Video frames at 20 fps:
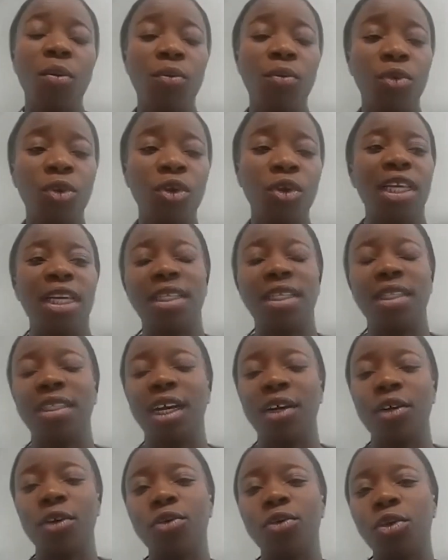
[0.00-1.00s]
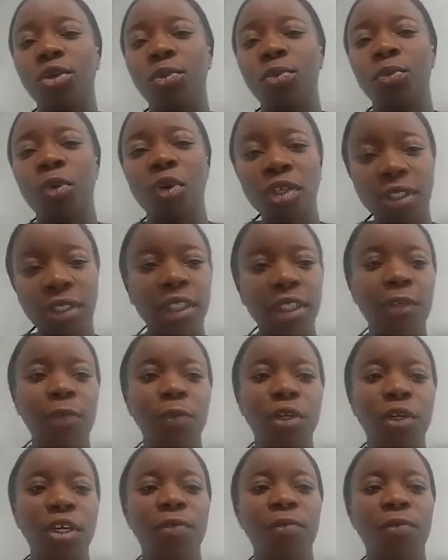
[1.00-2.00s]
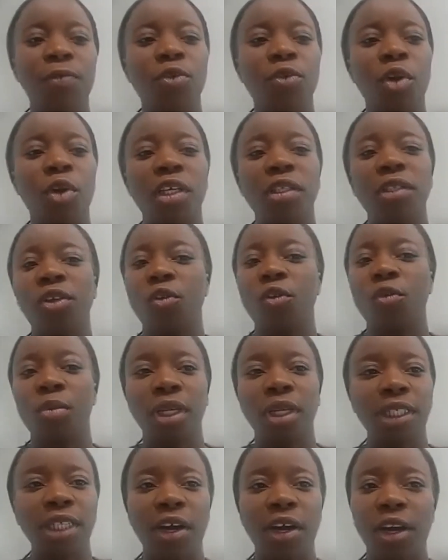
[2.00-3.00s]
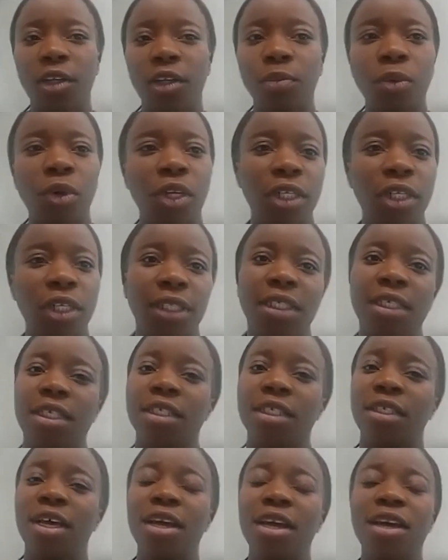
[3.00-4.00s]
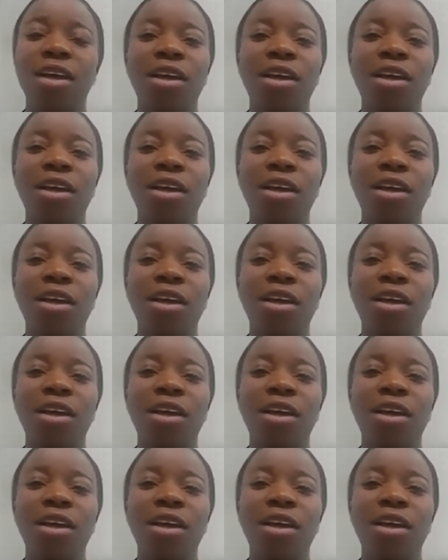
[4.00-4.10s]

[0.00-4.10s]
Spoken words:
projects that could positively influence governmental health policies.